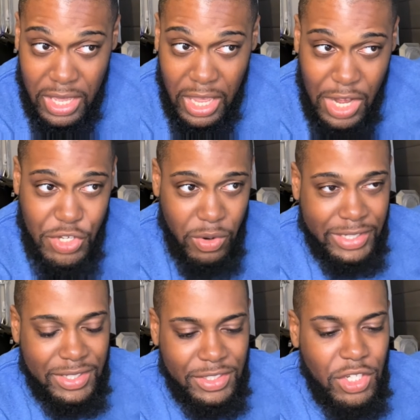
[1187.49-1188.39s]

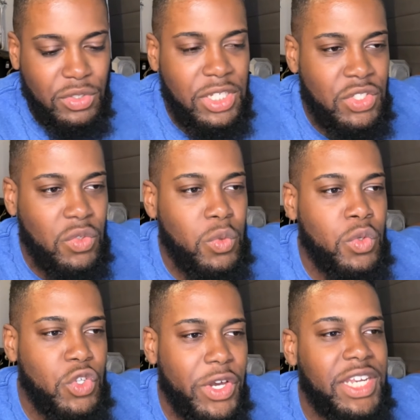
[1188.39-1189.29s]
interesting. So
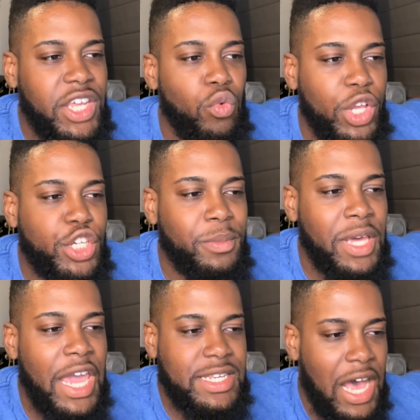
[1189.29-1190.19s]
Uzuki did reach him
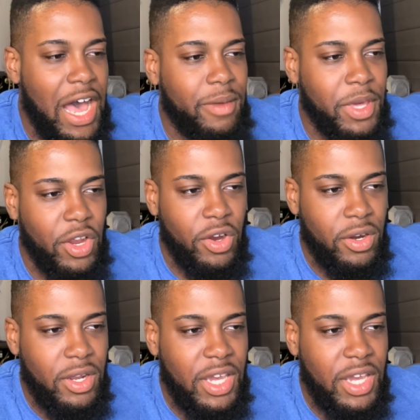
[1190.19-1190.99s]
in time here.